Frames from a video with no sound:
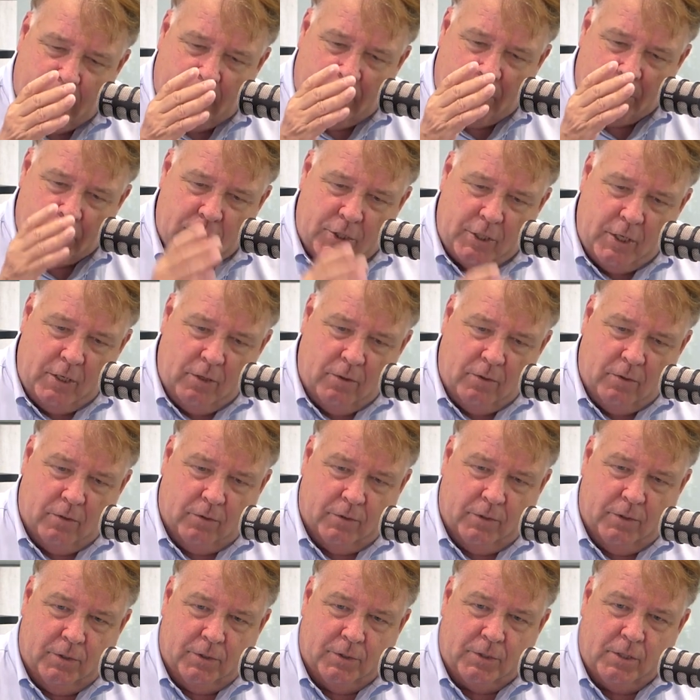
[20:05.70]
The
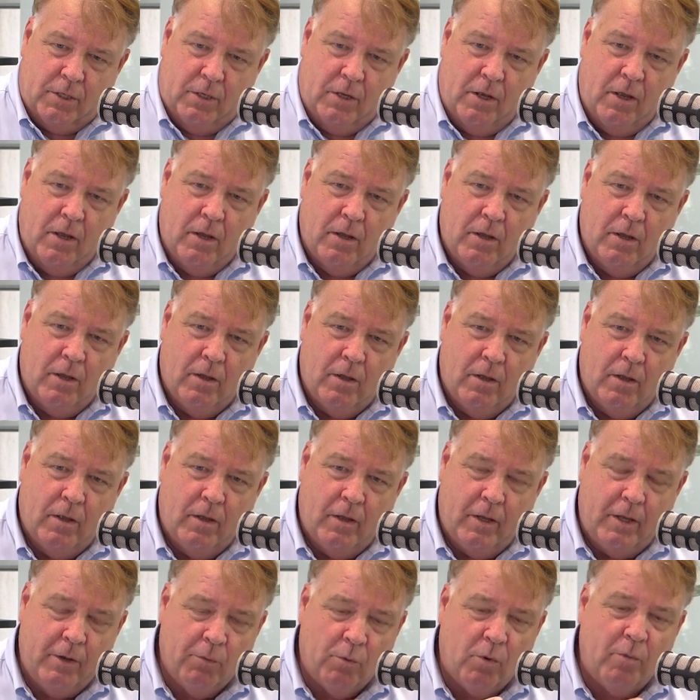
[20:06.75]
shareholders,
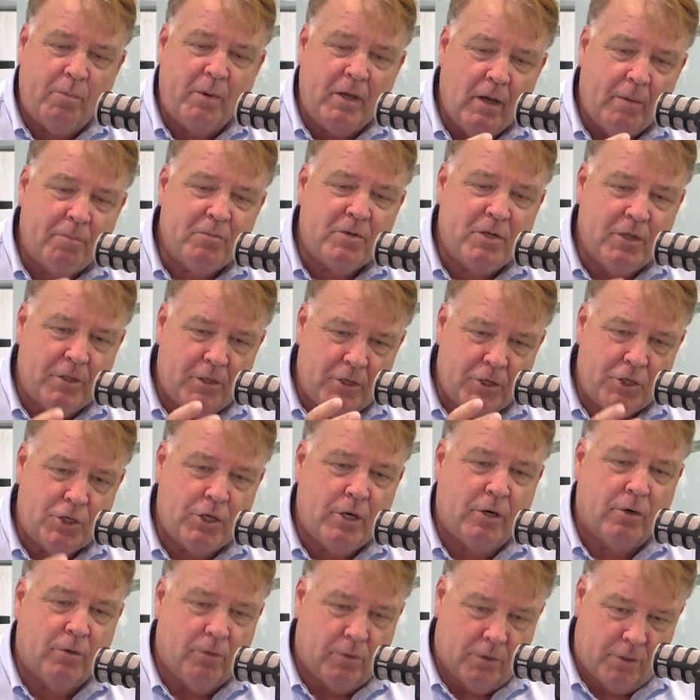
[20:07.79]
it will be up to the
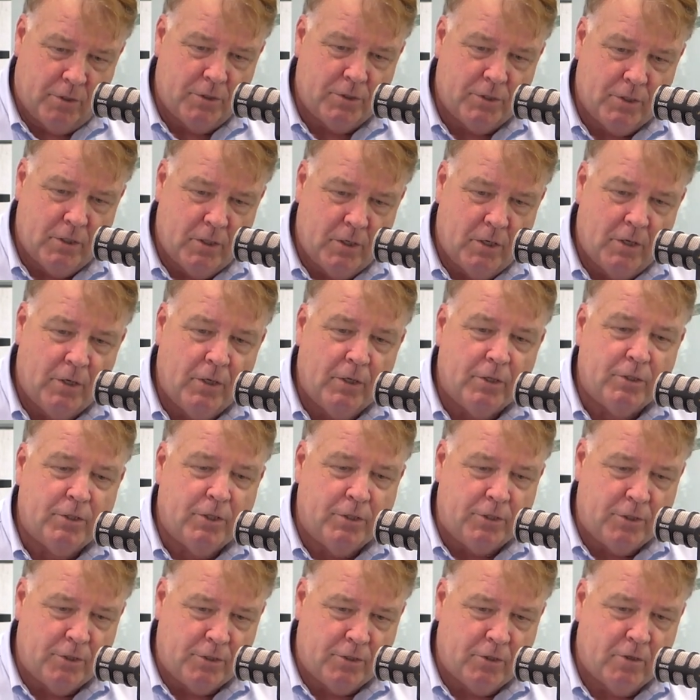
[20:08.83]
shareholders to
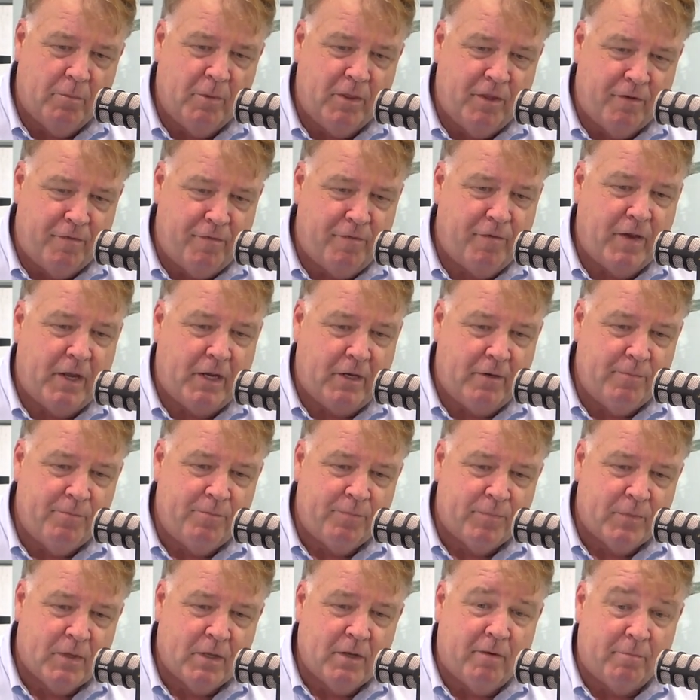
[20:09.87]
determine the fate
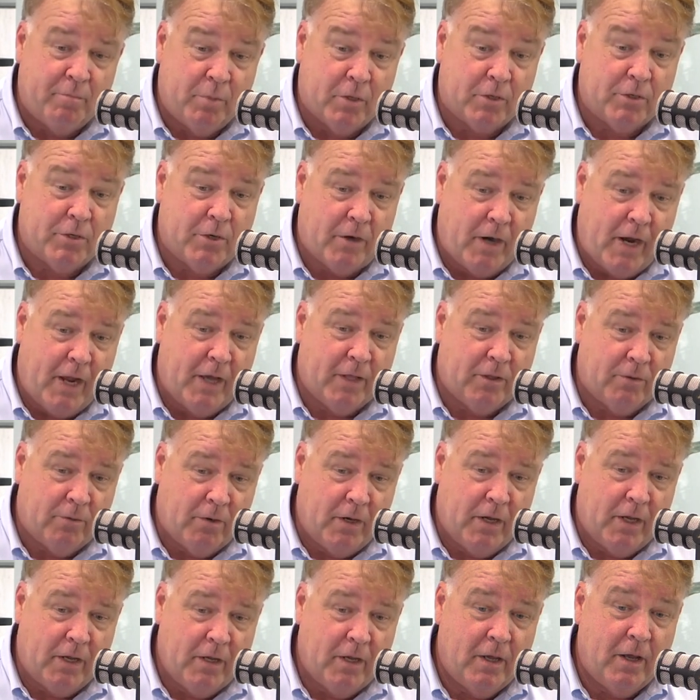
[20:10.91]
of Berkshire
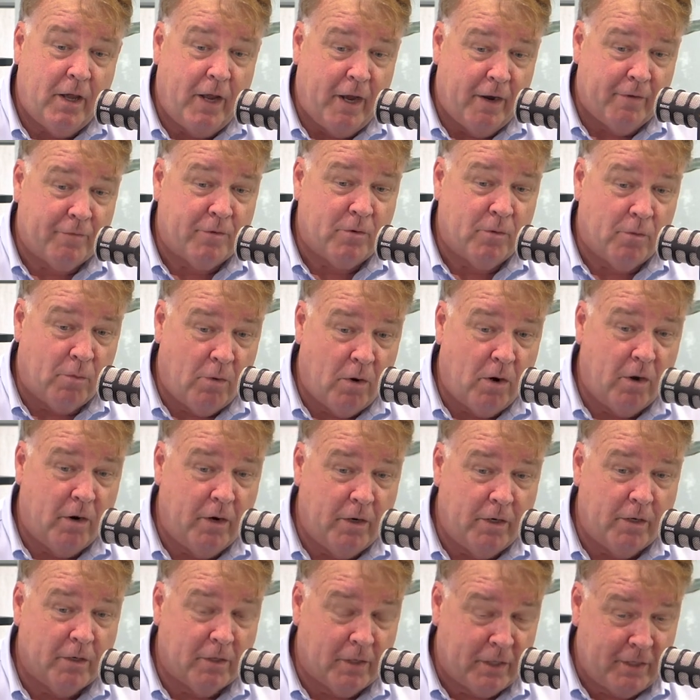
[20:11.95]
Hathaway after
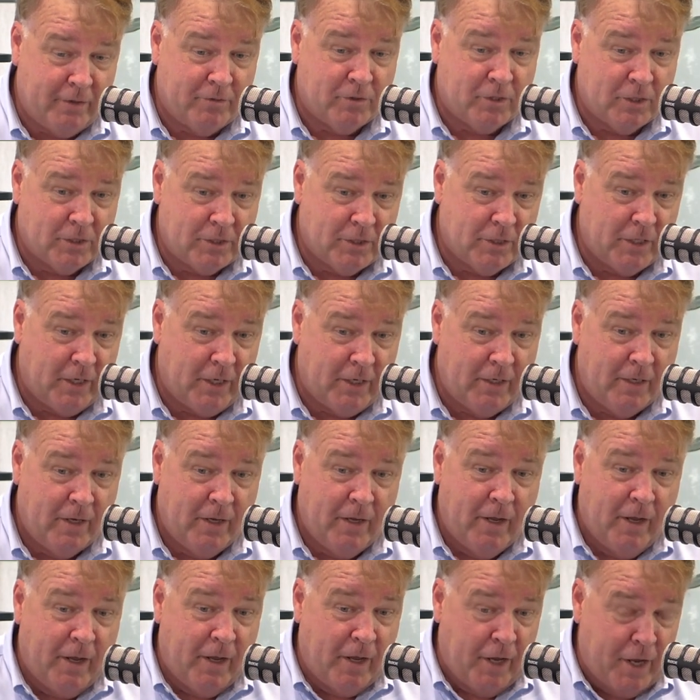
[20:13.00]
Warren leaves the scene.
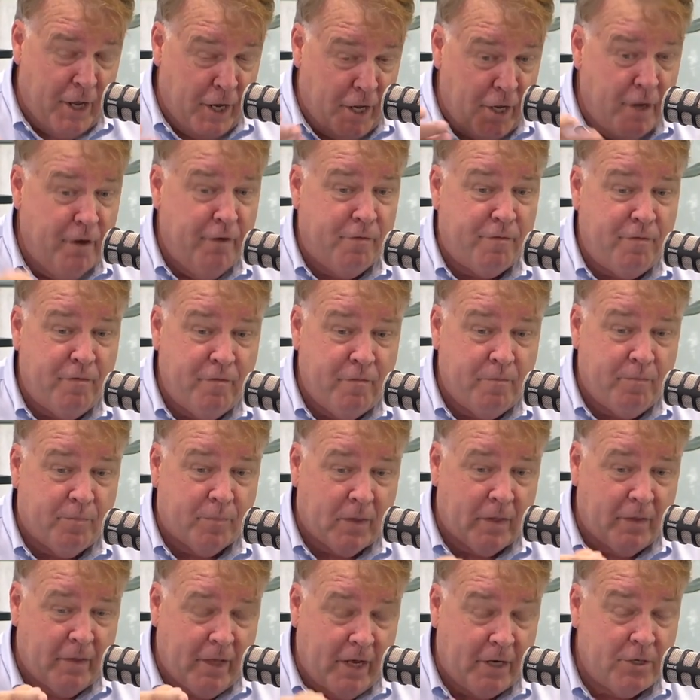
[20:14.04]
If
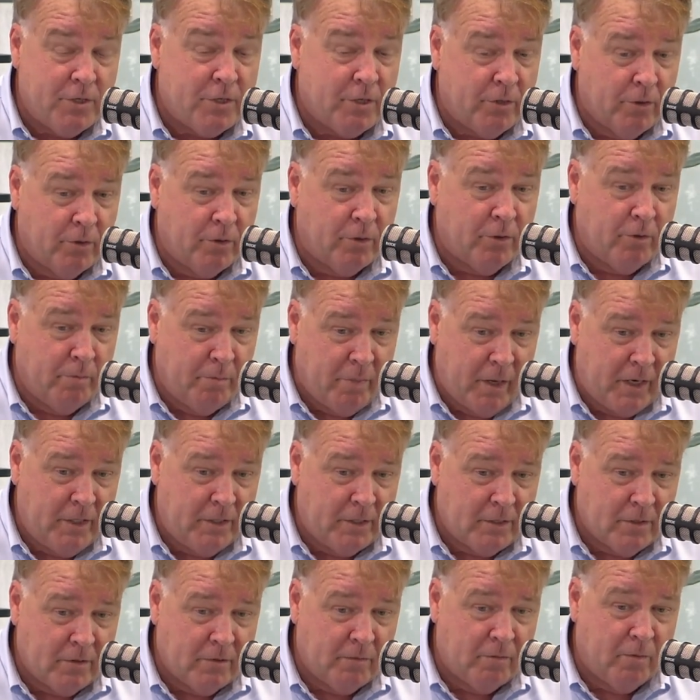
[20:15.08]
that shareholder
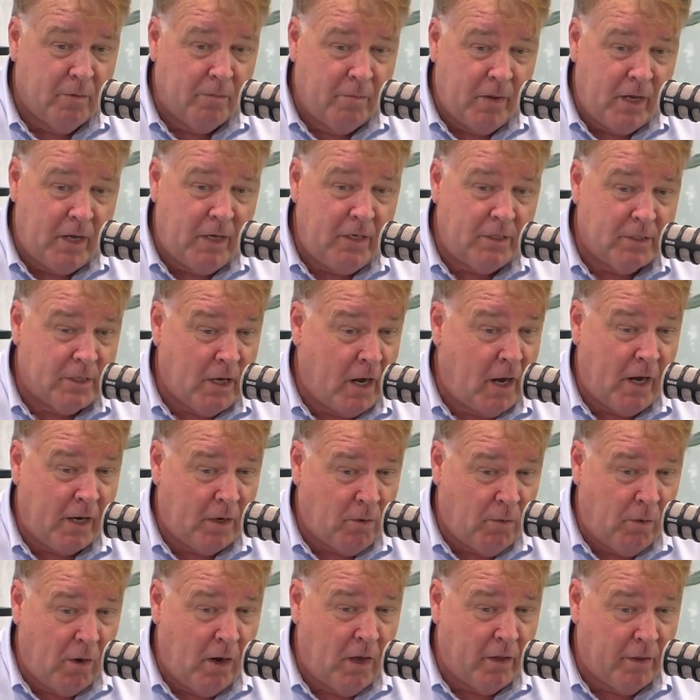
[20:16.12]
base remains high
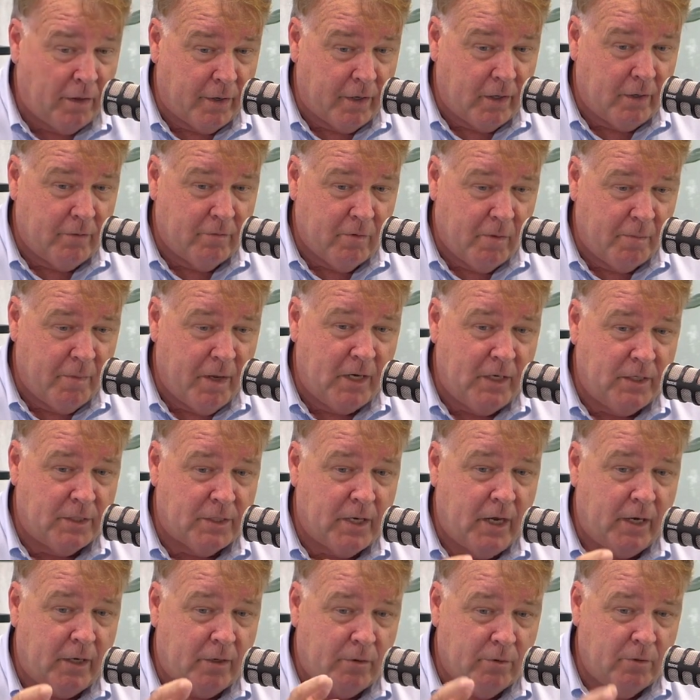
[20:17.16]
quality, remains
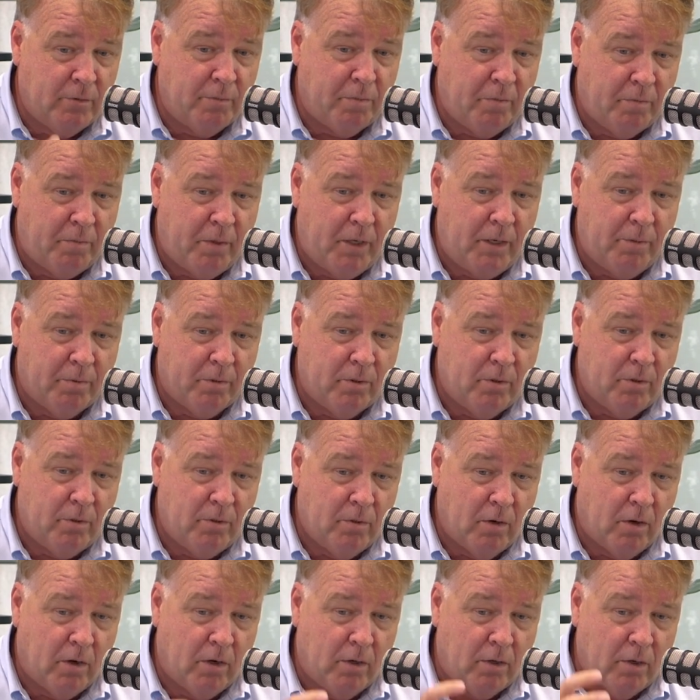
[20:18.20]
a group of people
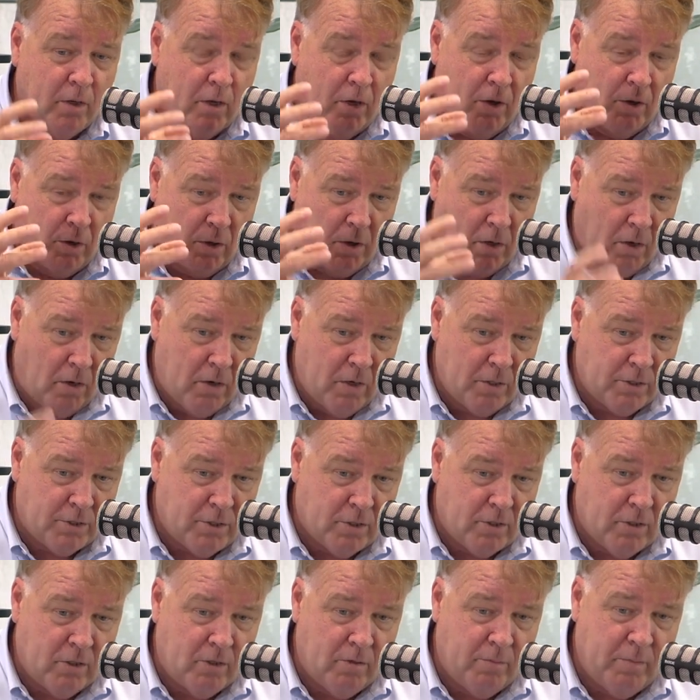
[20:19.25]
who are
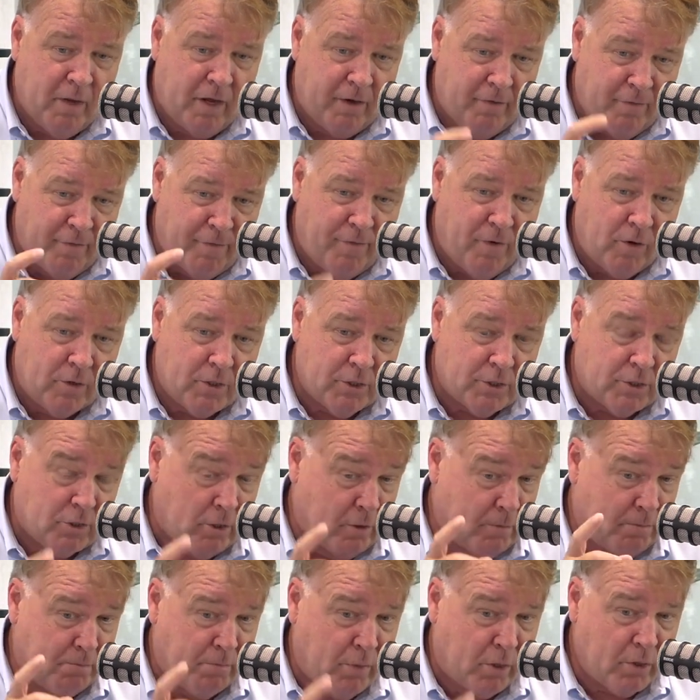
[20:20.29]
long-term and focused
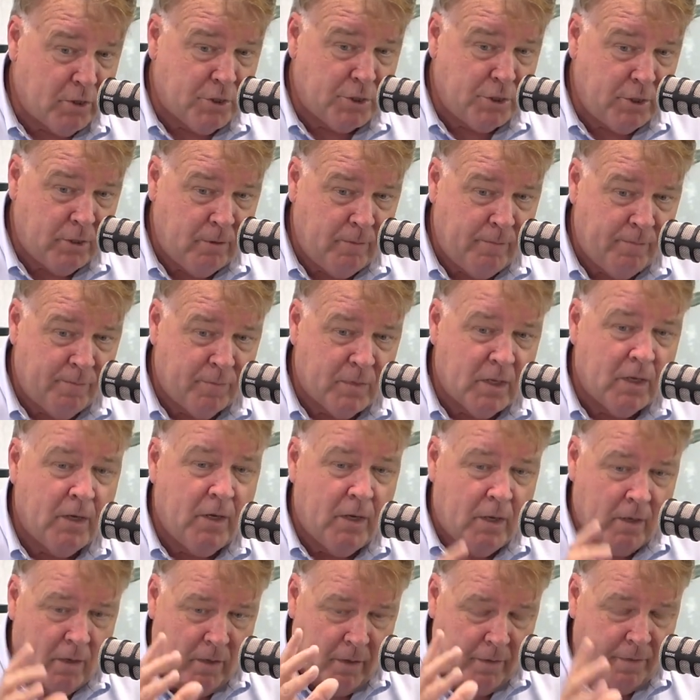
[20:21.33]
on Berkshire,
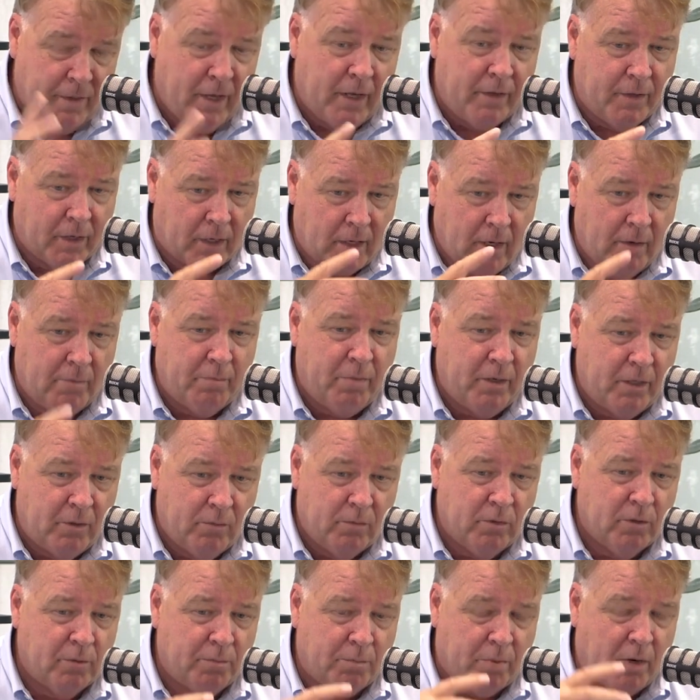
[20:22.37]
then the company
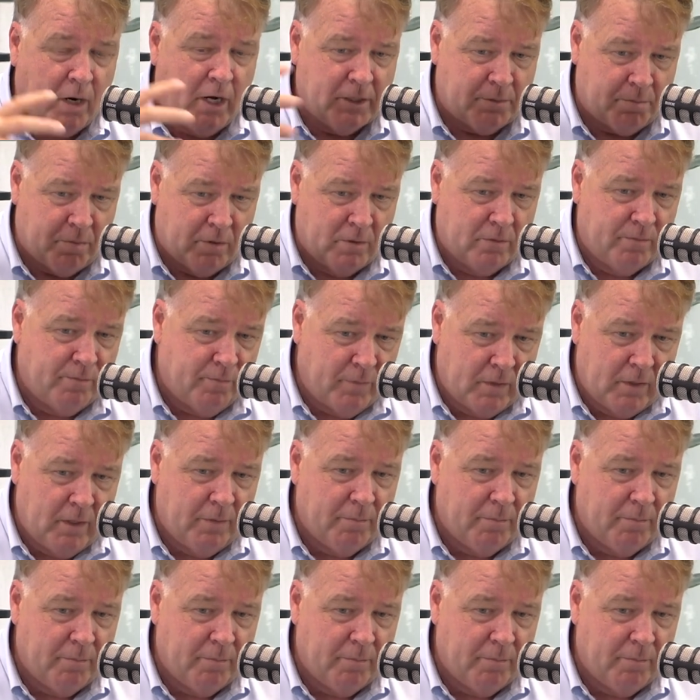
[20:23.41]
will prosper